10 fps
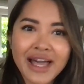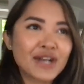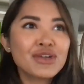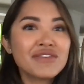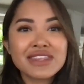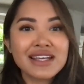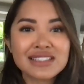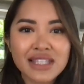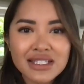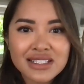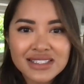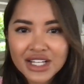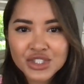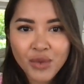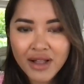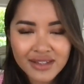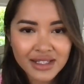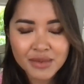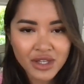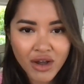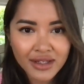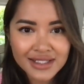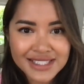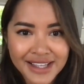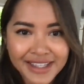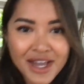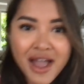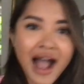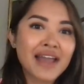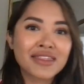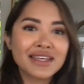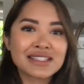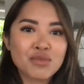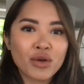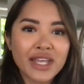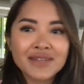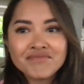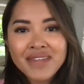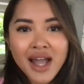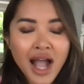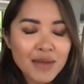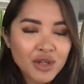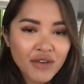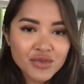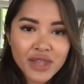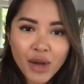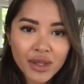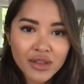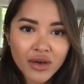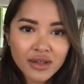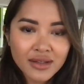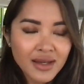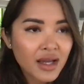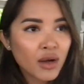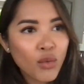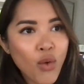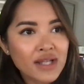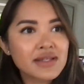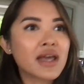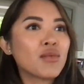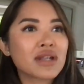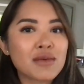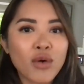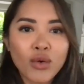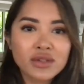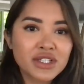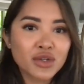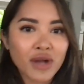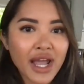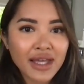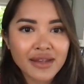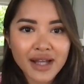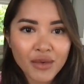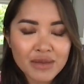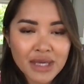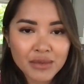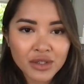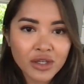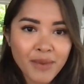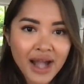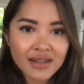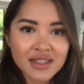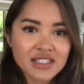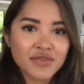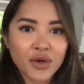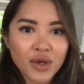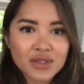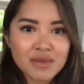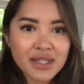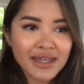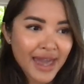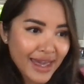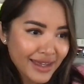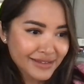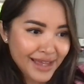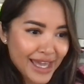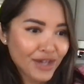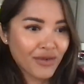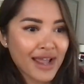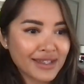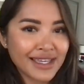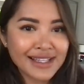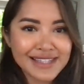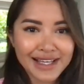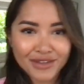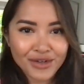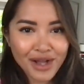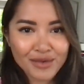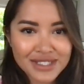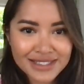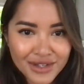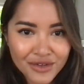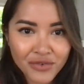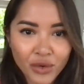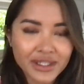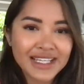I don't even think it's linked to sexuality, to be honest. Like I think it's more like I'm comfortable with how I look. One day when I'm old and gray, like I want to be able to look back at these photos and be like, hey, grandkids, like, look, I was a centerfold.